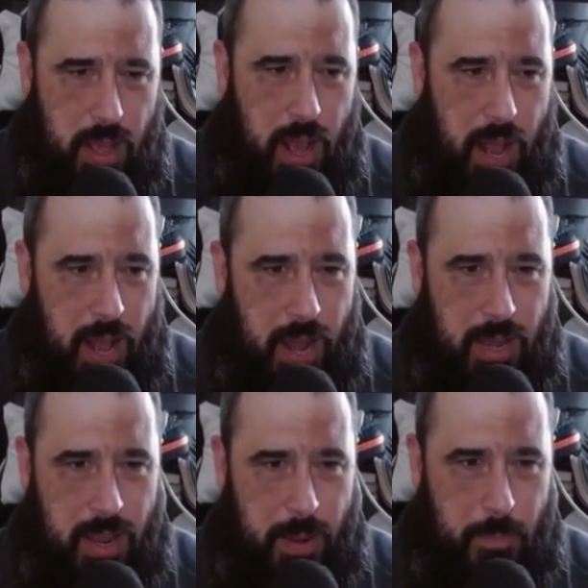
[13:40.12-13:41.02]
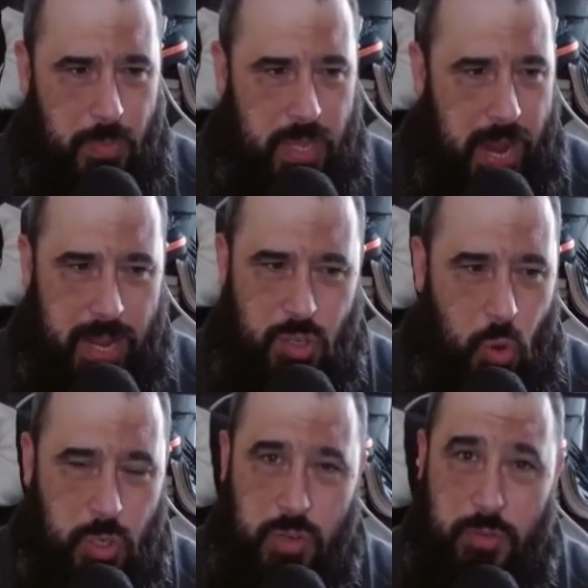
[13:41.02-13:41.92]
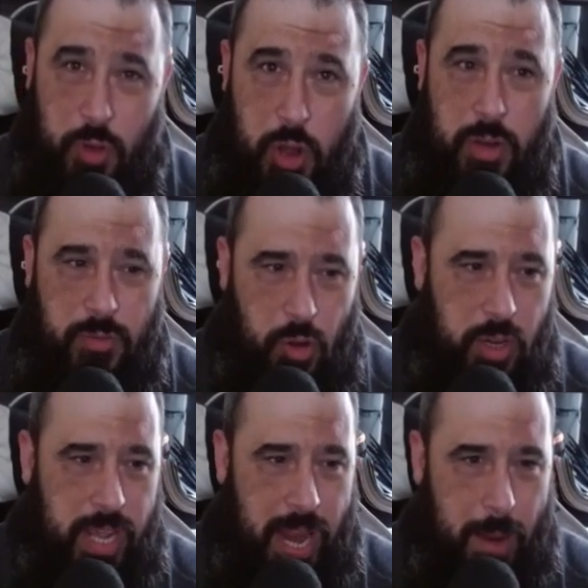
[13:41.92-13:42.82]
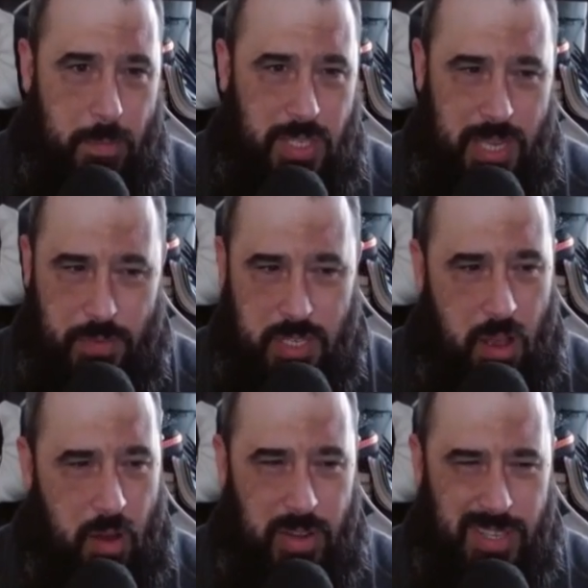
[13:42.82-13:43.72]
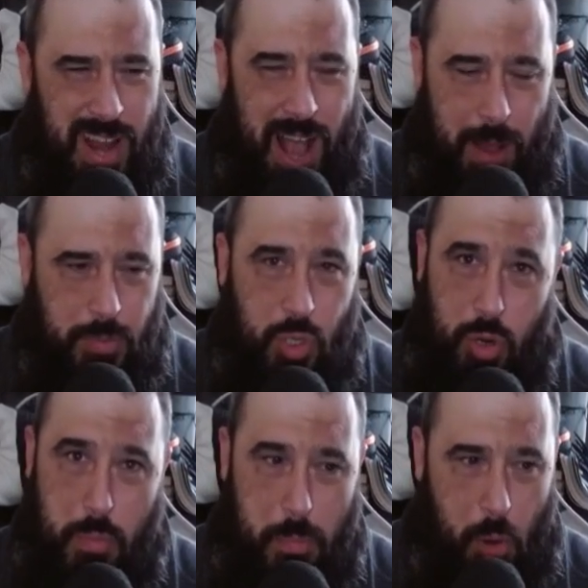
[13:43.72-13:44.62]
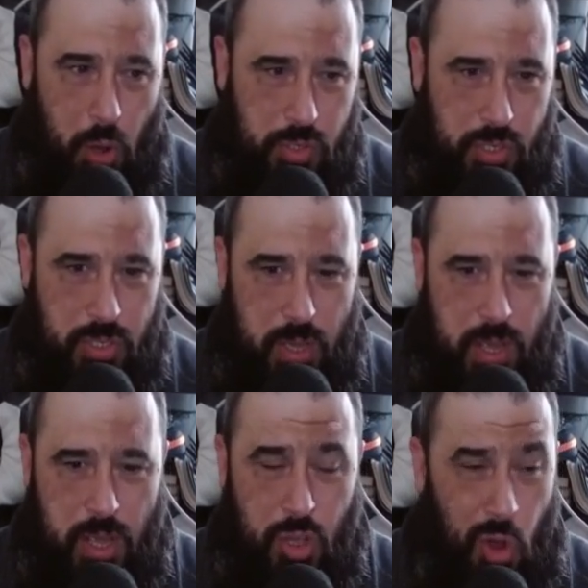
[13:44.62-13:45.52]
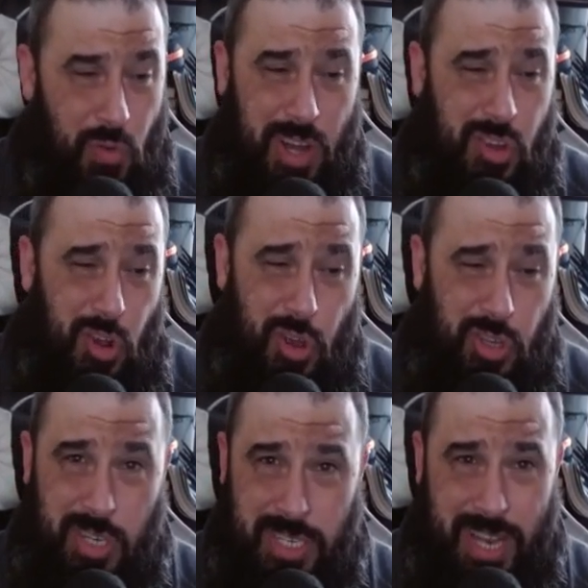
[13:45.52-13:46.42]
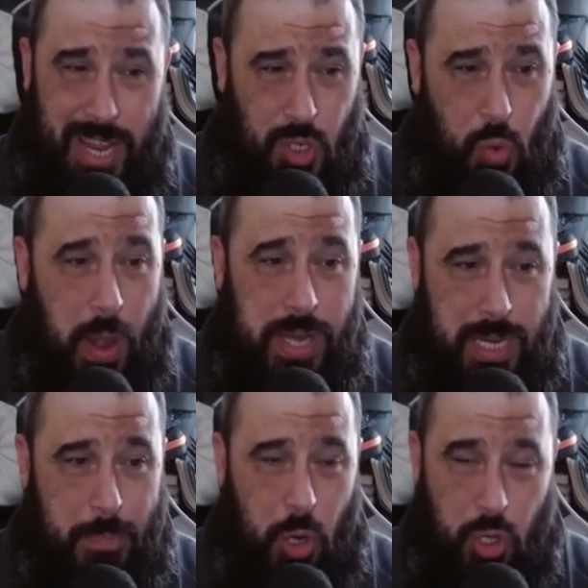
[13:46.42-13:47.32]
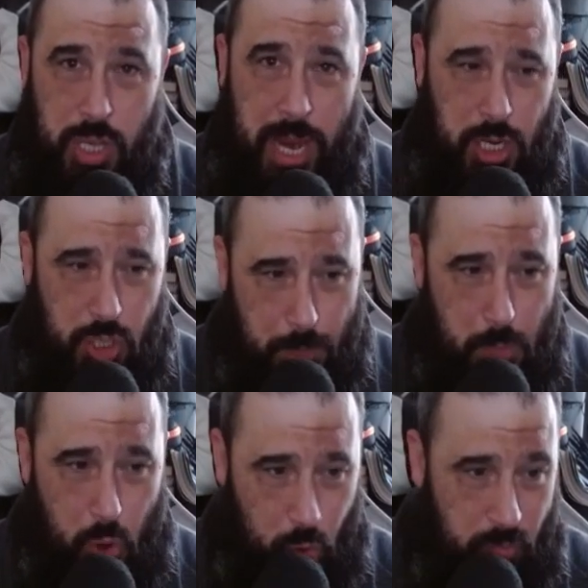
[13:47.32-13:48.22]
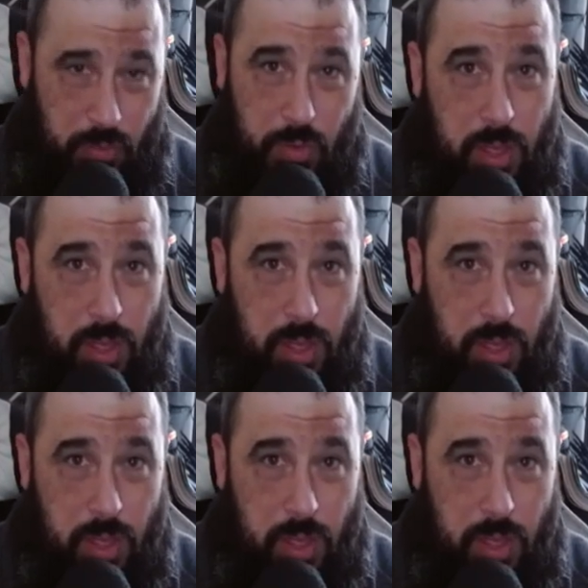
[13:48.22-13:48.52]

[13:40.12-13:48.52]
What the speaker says: and it's always a fun game. Sevatar is an absolute boss. Conrad Curzon is like 20+ inch move